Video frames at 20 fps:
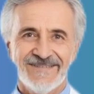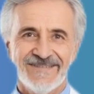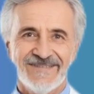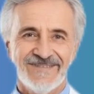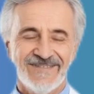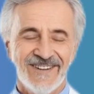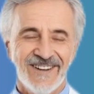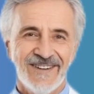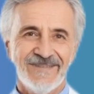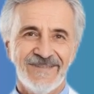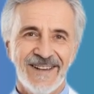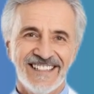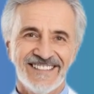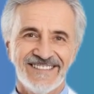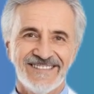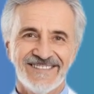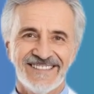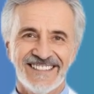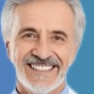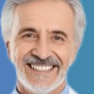For your
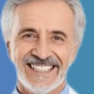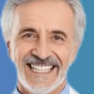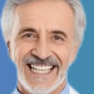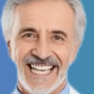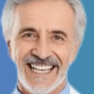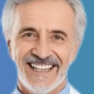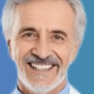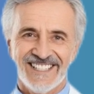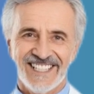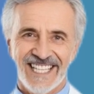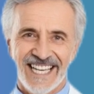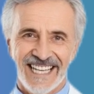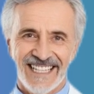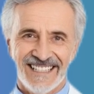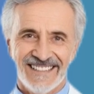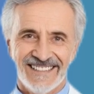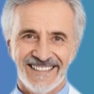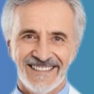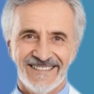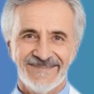muscles to stay
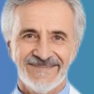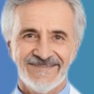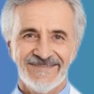energized,